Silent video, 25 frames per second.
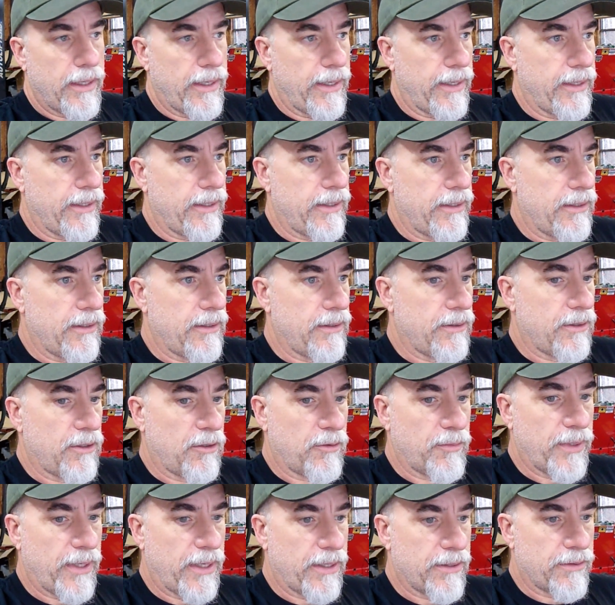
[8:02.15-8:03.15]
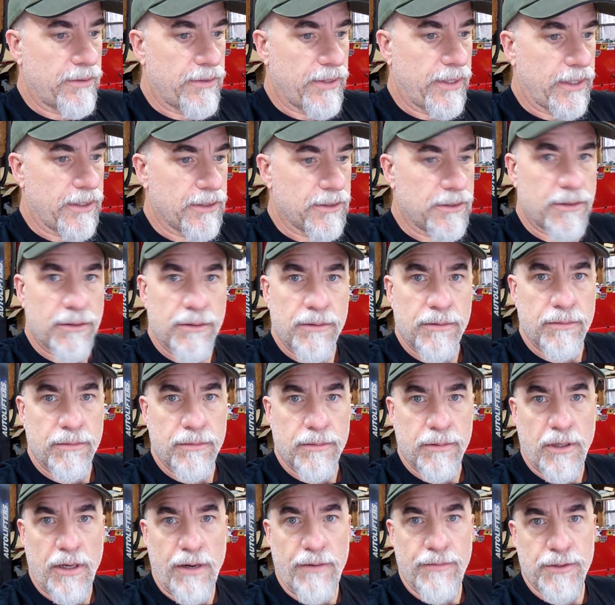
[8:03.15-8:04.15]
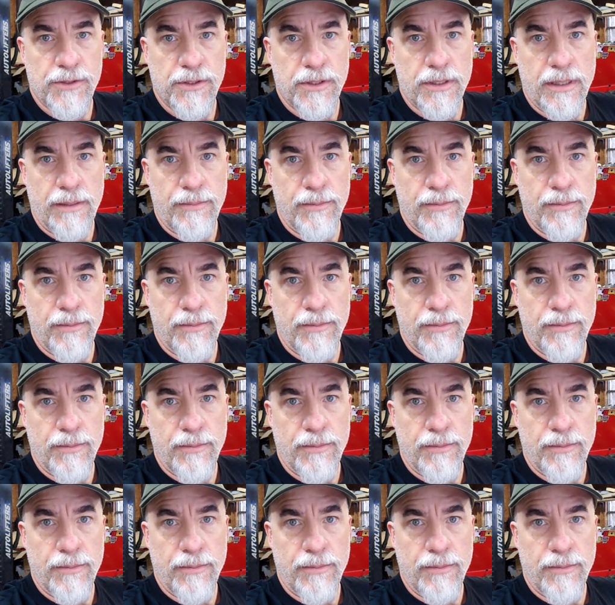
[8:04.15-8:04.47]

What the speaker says: And there will be other things, obviously,